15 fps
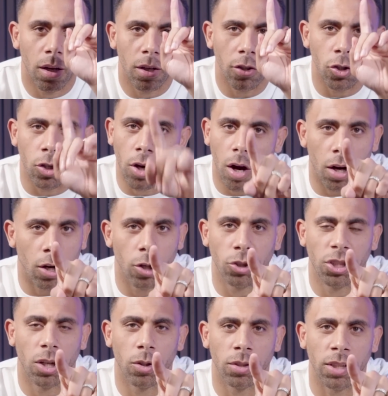You can't go
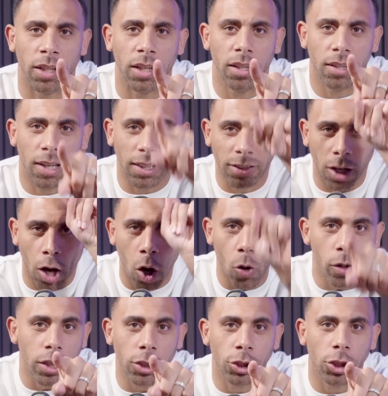Chelsea. That's the
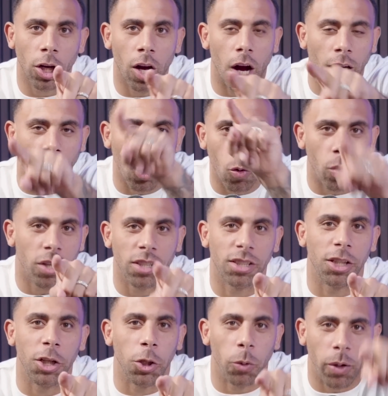only shirt I don't want to
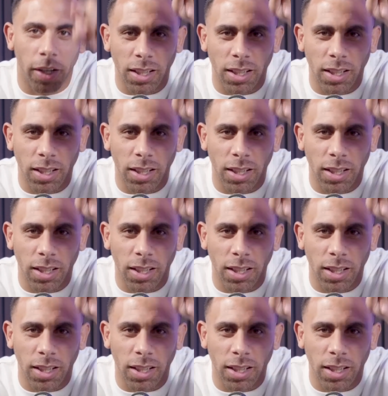see you in